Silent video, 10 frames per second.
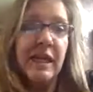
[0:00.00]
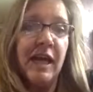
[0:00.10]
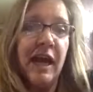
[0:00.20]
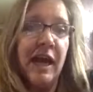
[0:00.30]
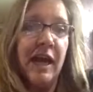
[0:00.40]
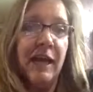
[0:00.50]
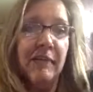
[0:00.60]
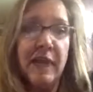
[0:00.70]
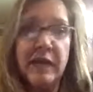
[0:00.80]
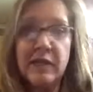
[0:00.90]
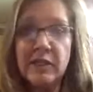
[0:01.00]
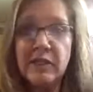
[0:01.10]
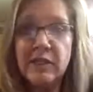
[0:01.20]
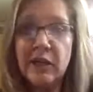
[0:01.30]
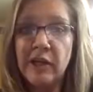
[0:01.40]
I
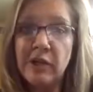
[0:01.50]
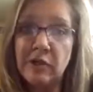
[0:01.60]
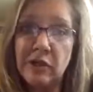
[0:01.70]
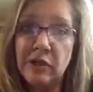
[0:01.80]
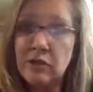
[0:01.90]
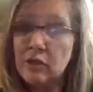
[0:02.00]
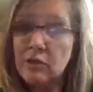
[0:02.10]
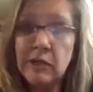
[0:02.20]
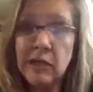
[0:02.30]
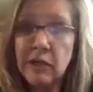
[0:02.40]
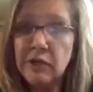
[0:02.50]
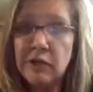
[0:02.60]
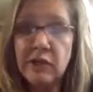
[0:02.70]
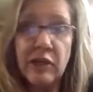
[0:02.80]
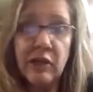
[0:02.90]
just thought you just do what doctors
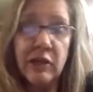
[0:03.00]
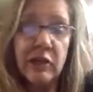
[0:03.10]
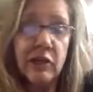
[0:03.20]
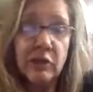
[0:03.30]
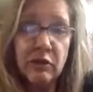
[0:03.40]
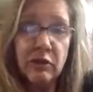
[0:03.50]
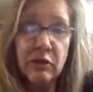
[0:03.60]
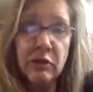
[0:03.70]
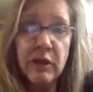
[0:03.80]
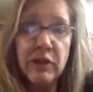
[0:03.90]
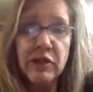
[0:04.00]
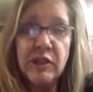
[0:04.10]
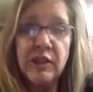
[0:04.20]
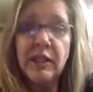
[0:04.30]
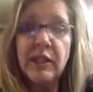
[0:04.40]
tell you to do. You don't
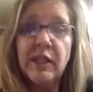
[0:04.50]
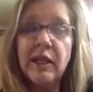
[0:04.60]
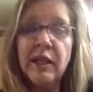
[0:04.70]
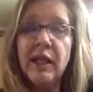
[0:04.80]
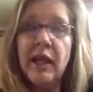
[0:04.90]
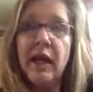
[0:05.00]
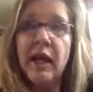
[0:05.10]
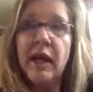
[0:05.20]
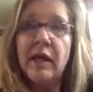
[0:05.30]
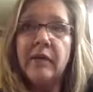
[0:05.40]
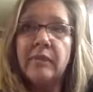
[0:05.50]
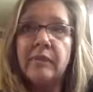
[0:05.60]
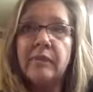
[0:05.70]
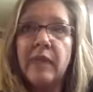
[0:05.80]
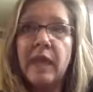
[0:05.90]
question it. And
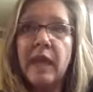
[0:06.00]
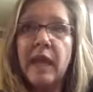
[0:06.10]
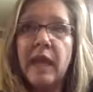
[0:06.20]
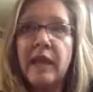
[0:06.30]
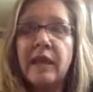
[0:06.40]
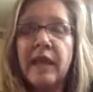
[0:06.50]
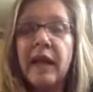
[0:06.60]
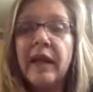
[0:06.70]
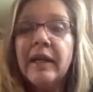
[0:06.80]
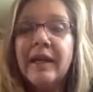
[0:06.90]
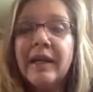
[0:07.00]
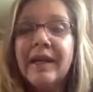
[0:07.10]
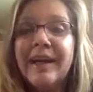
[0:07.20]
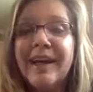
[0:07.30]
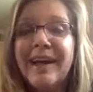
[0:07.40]
yet
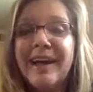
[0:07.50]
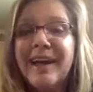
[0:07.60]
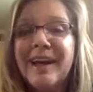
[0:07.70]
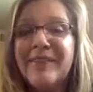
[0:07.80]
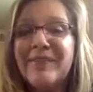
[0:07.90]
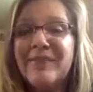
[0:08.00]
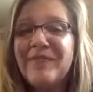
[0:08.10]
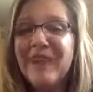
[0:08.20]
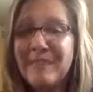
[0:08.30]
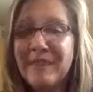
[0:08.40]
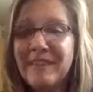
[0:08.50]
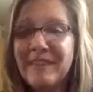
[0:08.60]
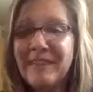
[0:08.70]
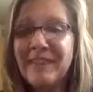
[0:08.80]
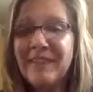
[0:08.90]
I found
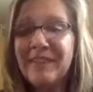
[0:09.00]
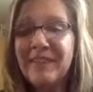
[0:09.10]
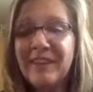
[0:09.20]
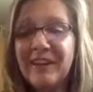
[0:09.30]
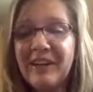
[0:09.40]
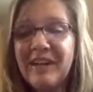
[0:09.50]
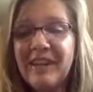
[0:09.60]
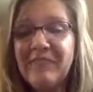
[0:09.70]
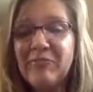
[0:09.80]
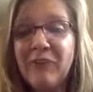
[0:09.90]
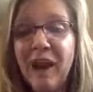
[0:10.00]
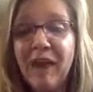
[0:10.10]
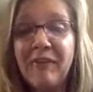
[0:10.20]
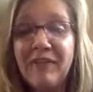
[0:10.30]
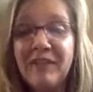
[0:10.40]
myself in a very
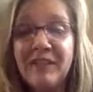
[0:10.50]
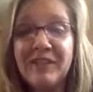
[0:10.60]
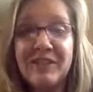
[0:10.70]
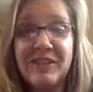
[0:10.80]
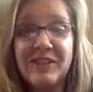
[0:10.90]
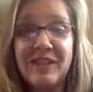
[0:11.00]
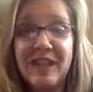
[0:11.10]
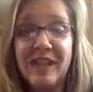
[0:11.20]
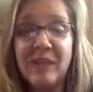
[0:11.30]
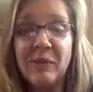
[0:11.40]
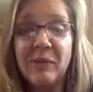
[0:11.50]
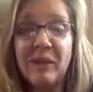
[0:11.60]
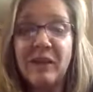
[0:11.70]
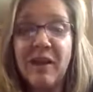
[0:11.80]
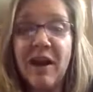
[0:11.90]
rough physical state with
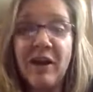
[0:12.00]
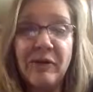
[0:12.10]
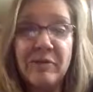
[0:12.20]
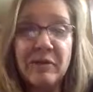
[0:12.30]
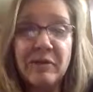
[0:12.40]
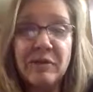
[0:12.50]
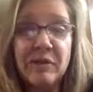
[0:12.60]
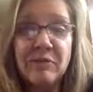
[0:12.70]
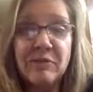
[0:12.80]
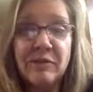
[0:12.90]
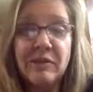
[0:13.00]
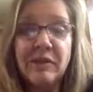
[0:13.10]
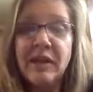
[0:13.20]
an autoimmune disorder,